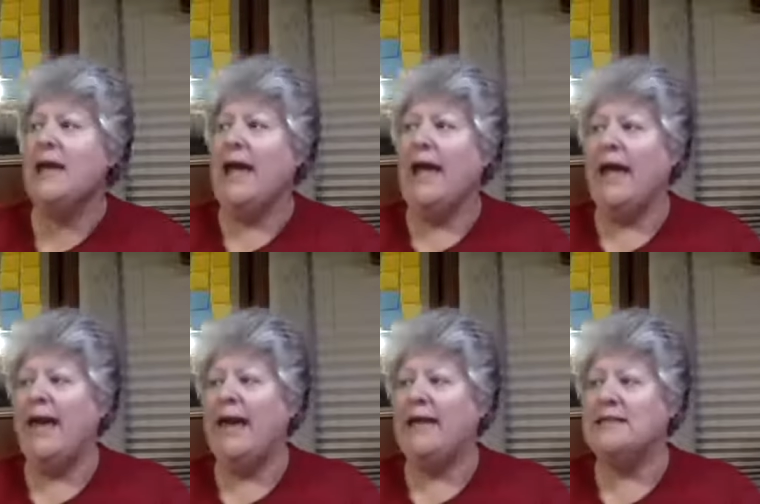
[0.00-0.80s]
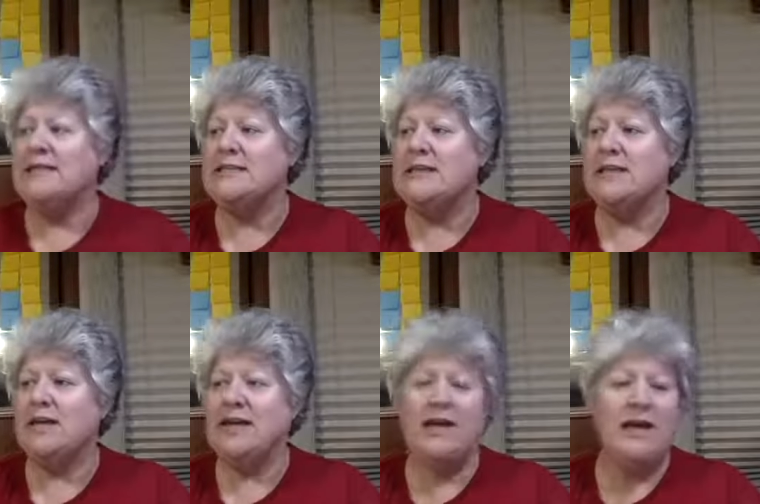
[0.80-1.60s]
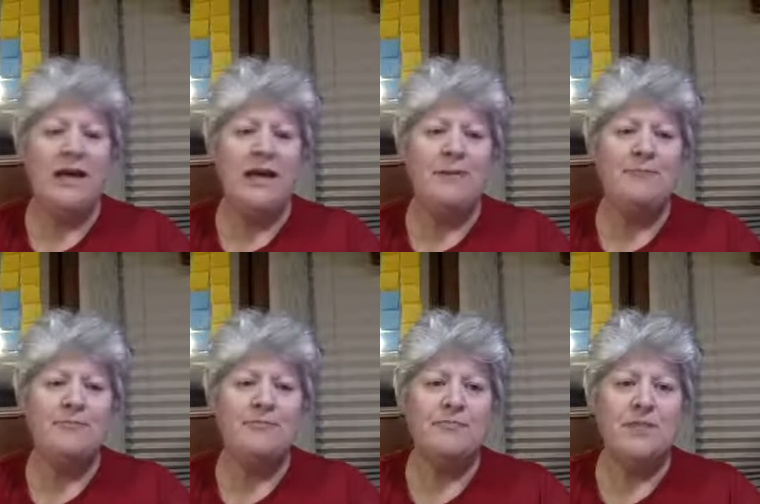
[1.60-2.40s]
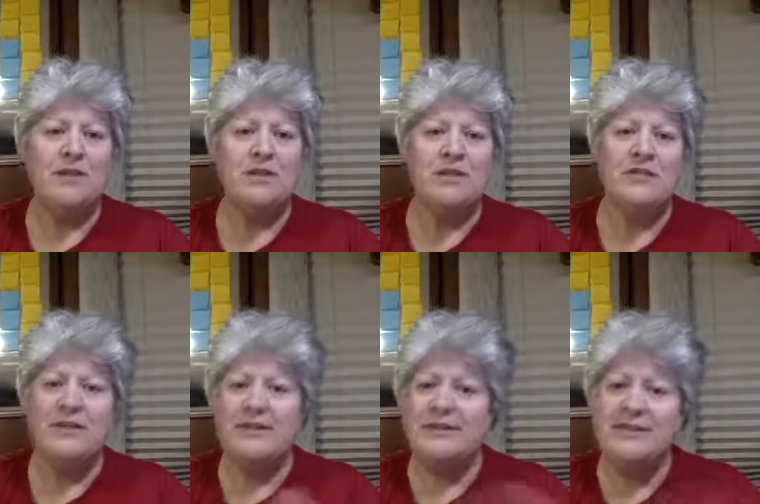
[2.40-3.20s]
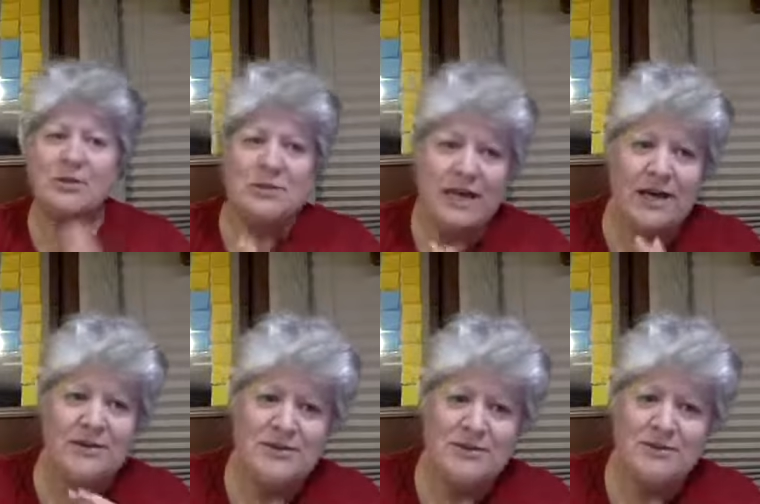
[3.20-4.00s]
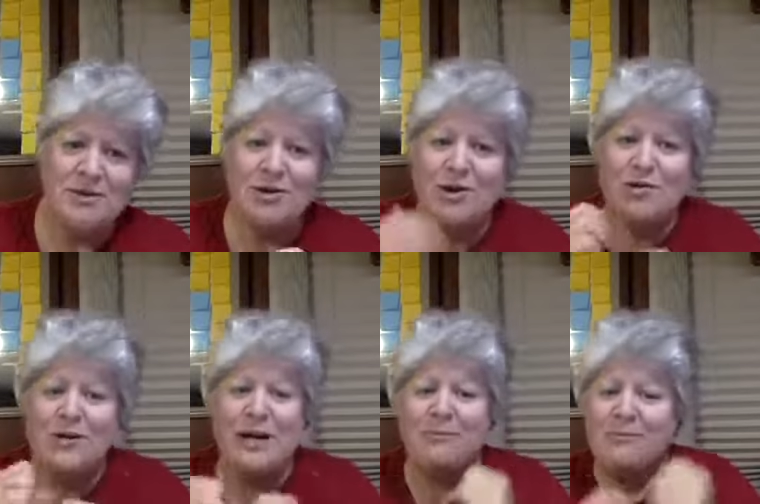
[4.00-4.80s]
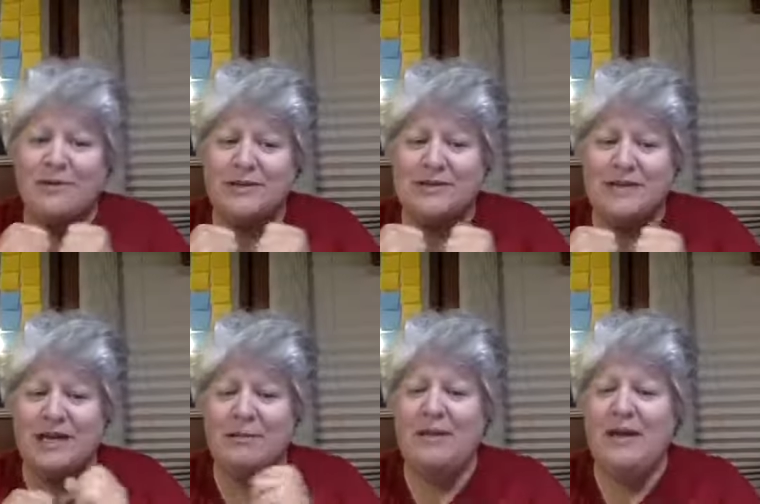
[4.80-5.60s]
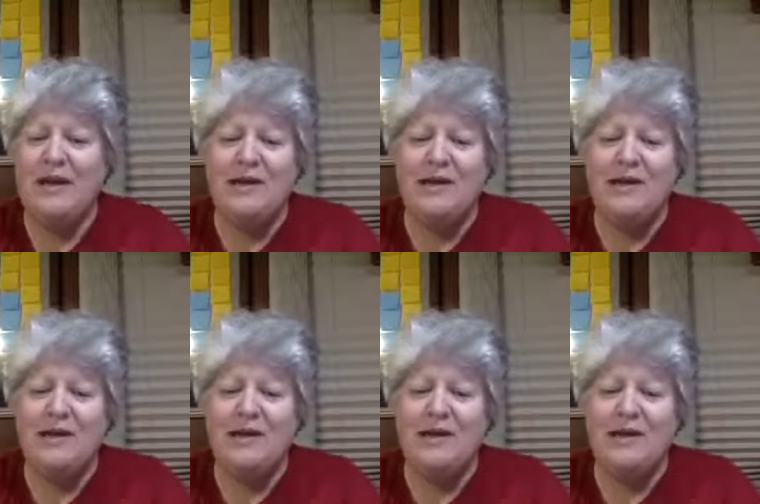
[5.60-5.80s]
And then and then she finally settled down, curled up, went to sleep.